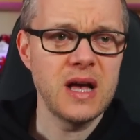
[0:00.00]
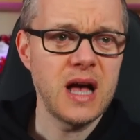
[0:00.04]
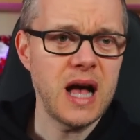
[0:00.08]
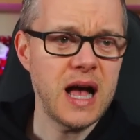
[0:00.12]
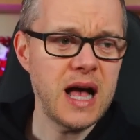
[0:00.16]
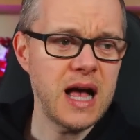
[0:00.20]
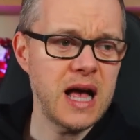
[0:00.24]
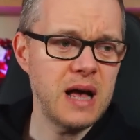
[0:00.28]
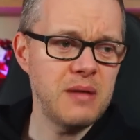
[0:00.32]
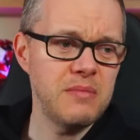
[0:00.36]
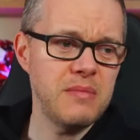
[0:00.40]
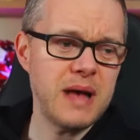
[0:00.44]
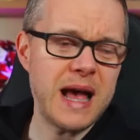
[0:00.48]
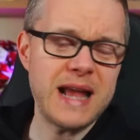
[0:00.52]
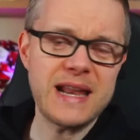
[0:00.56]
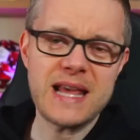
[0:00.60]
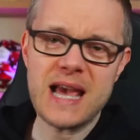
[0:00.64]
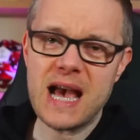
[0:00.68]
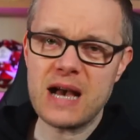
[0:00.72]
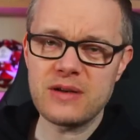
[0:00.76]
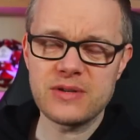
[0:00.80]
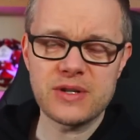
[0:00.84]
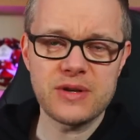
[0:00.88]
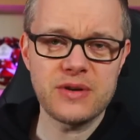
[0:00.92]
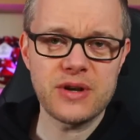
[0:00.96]
Eddie
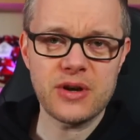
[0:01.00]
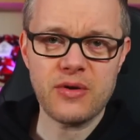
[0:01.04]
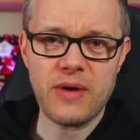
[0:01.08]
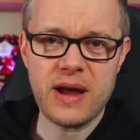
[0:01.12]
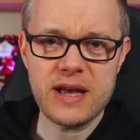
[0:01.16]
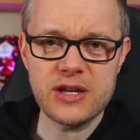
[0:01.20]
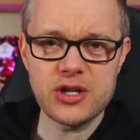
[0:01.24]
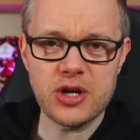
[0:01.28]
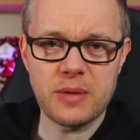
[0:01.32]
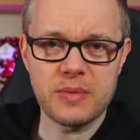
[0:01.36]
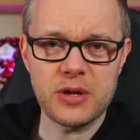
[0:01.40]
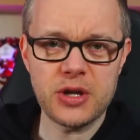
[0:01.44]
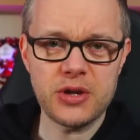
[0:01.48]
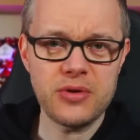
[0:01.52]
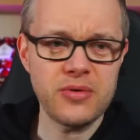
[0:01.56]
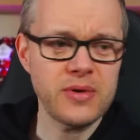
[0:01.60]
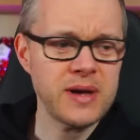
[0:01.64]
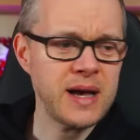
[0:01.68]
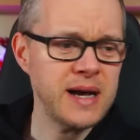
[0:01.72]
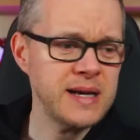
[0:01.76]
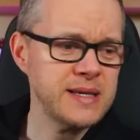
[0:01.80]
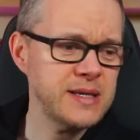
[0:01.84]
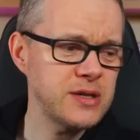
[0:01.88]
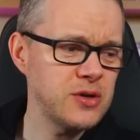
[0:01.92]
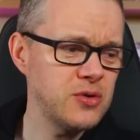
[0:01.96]
Howe's doing a great job at
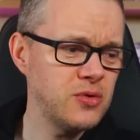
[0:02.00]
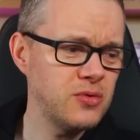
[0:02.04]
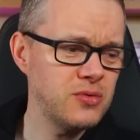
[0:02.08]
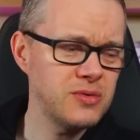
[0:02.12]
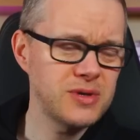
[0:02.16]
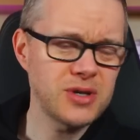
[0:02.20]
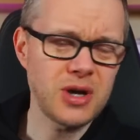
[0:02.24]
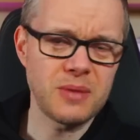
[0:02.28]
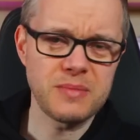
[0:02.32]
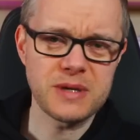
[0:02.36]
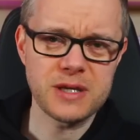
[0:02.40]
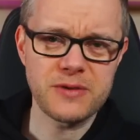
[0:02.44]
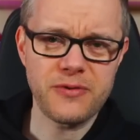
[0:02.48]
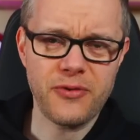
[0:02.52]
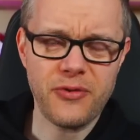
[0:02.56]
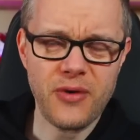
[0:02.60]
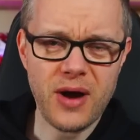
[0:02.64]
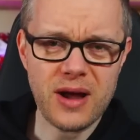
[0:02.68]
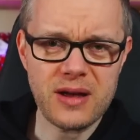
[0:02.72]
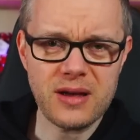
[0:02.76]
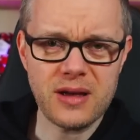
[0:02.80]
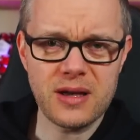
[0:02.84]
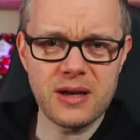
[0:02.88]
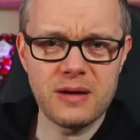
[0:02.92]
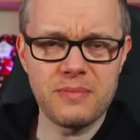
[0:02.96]
Newcastle. Thomas
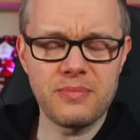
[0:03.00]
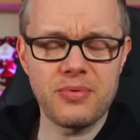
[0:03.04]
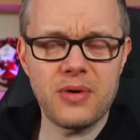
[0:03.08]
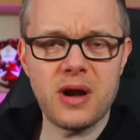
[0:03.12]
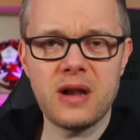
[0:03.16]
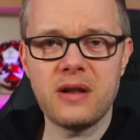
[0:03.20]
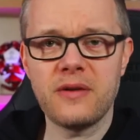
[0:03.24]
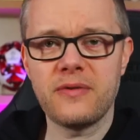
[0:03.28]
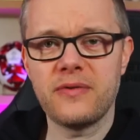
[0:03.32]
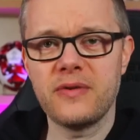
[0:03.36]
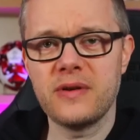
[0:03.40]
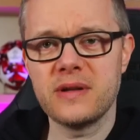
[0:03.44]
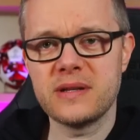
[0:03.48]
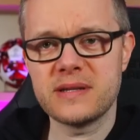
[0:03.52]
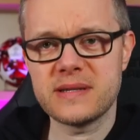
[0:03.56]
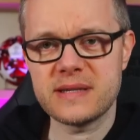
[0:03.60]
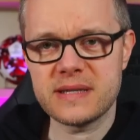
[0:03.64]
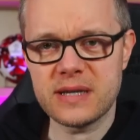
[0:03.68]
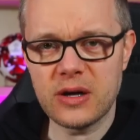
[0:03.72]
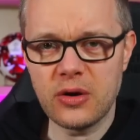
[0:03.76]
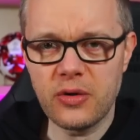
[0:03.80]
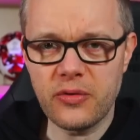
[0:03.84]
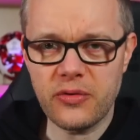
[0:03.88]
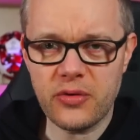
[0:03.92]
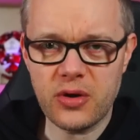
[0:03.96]
Frank at Brentford,
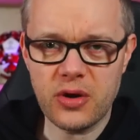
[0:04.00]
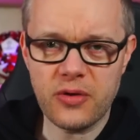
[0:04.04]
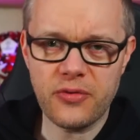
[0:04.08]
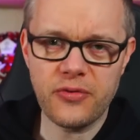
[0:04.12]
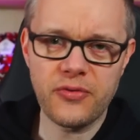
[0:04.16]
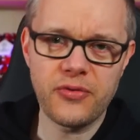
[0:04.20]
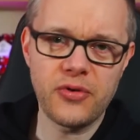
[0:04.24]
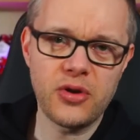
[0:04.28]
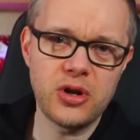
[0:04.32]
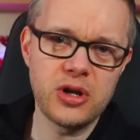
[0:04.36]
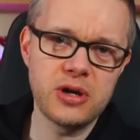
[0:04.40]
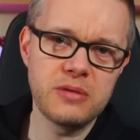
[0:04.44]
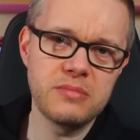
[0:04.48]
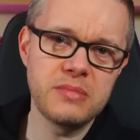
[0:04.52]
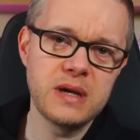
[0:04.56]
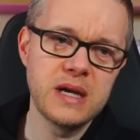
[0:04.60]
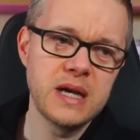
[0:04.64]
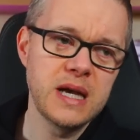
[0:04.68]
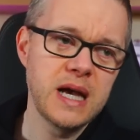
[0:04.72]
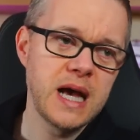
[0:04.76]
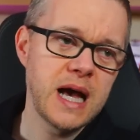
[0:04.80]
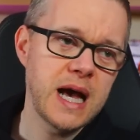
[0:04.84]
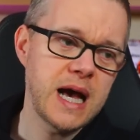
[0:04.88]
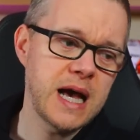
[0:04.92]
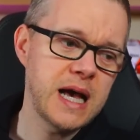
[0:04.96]
Silva at Fulham,
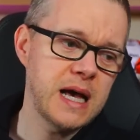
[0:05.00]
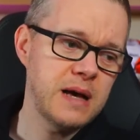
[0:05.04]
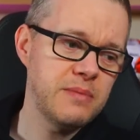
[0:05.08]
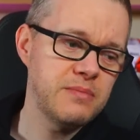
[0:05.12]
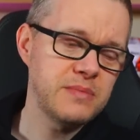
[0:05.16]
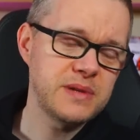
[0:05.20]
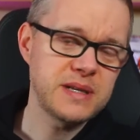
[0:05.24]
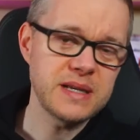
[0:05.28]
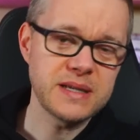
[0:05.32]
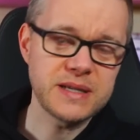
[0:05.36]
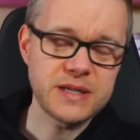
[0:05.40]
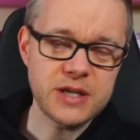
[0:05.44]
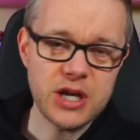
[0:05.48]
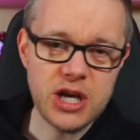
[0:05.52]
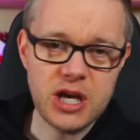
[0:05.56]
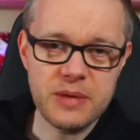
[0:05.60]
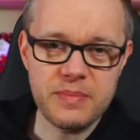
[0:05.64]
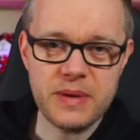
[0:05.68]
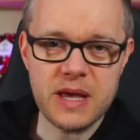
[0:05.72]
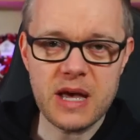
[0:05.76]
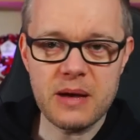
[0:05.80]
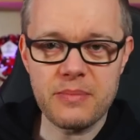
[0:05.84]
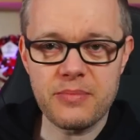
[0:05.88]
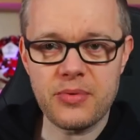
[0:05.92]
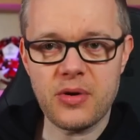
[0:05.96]
De
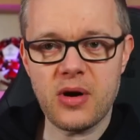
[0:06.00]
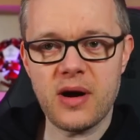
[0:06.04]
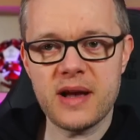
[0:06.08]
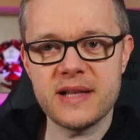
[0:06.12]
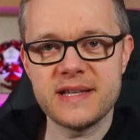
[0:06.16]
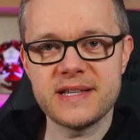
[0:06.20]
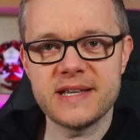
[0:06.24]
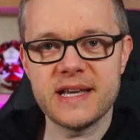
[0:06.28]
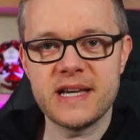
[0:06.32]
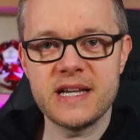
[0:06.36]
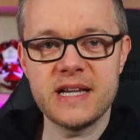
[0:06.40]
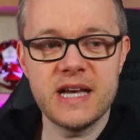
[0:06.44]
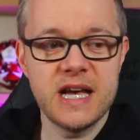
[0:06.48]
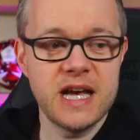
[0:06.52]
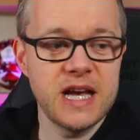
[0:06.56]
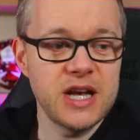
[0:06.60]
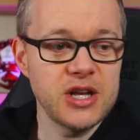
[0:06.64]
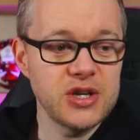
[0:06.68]
Zerbi at Brighton.